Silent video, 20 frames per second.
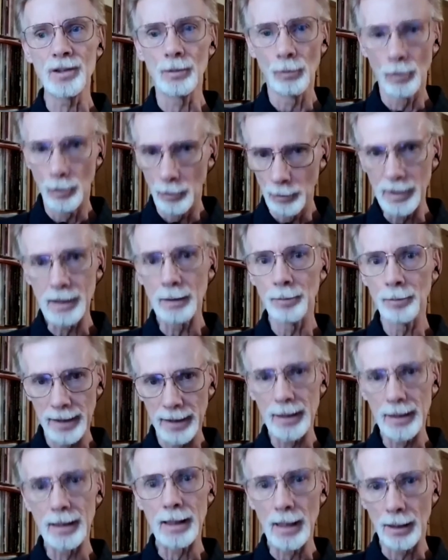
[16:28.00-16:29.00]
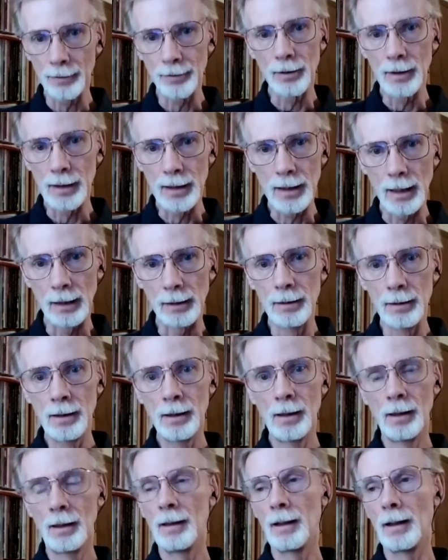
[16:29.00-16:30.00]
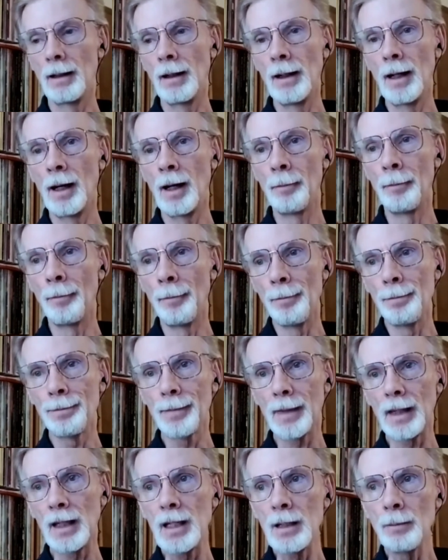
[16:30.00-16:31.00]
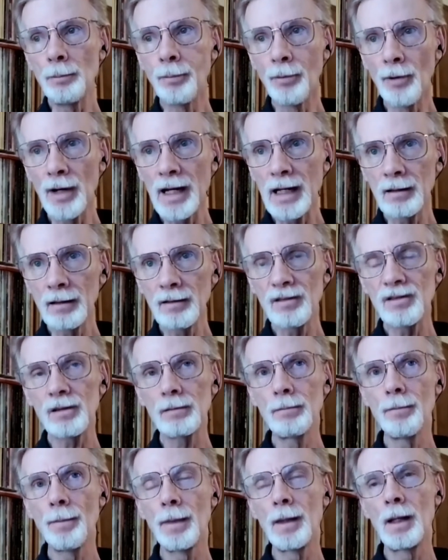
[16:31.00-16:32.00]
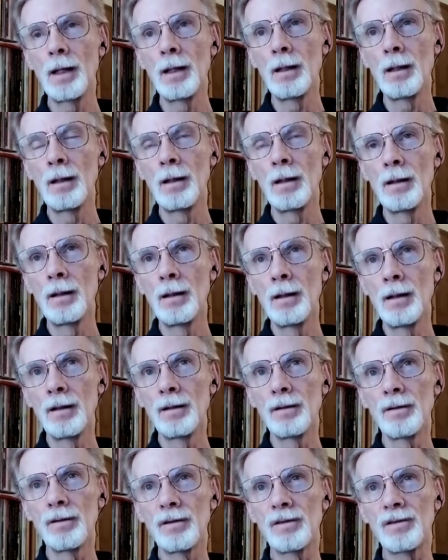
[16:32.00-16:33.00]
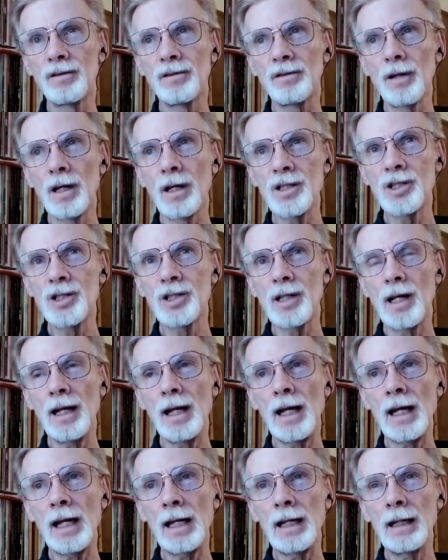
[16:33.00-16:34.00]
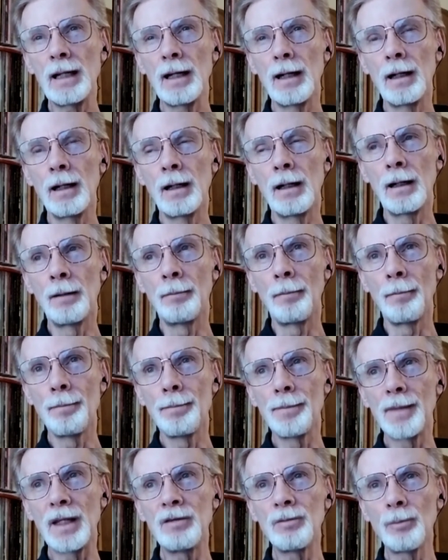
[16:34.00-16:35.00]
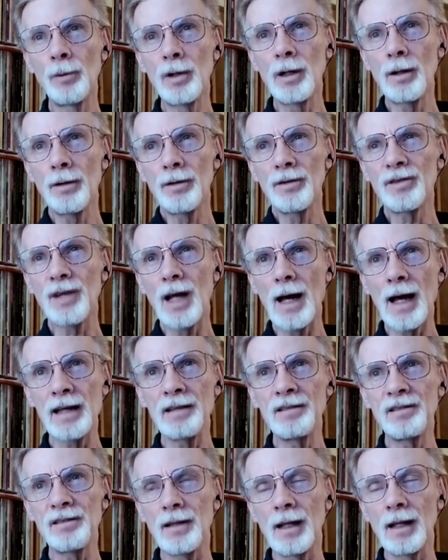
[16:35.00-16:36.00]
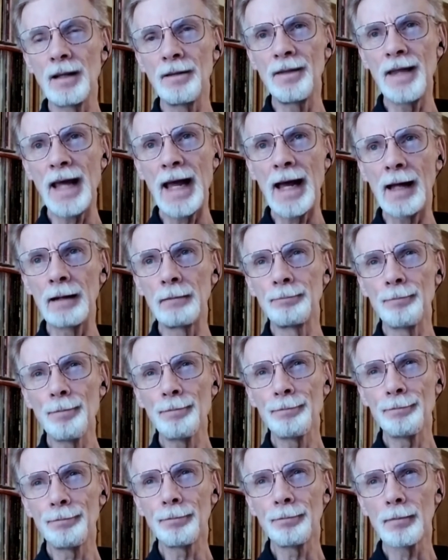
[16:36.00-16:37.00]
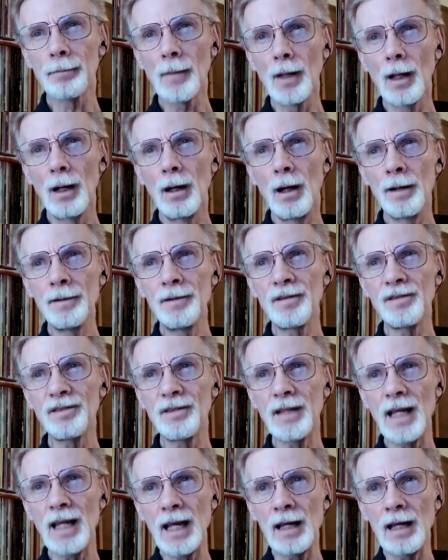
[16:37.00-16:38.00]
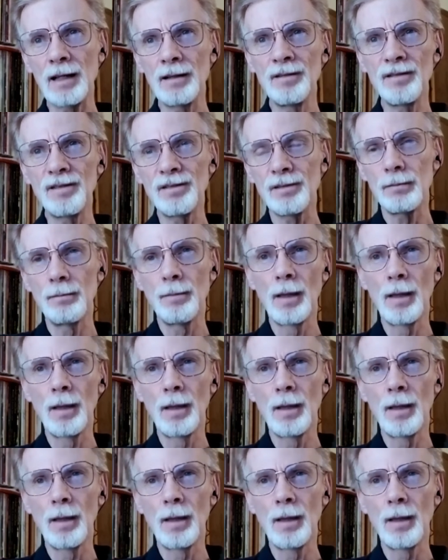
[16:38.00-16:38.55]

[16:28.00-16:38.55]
where we can play together again. He brings such a, he's one of those guys that understands,